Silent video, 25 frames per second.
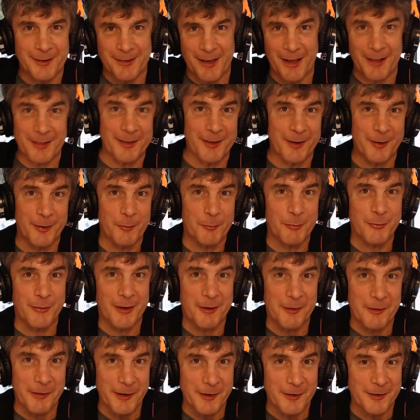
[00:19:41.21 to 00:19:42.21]
exactly
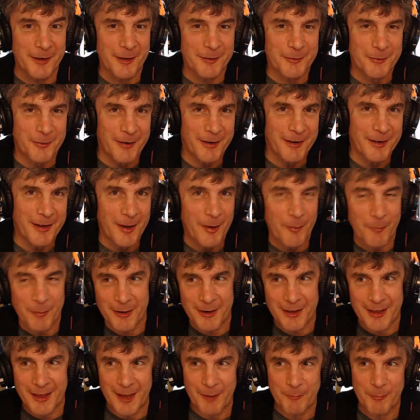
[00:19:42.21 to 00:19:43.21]
100% clean desk right now,
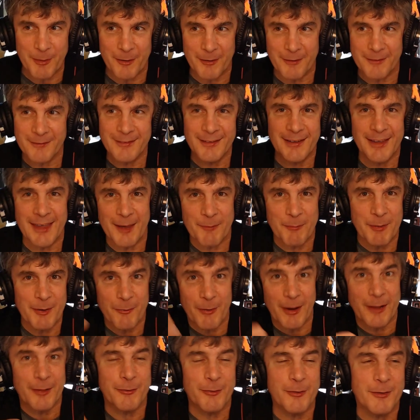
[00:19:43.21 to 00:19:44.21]
but it can't be
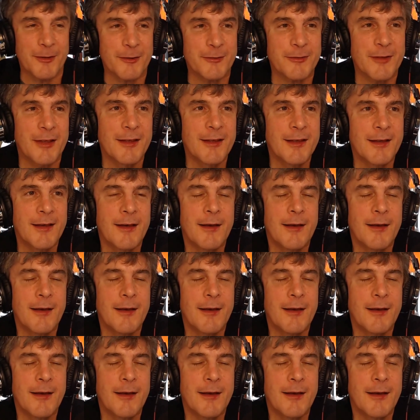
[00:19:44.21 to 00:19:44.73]
read through this.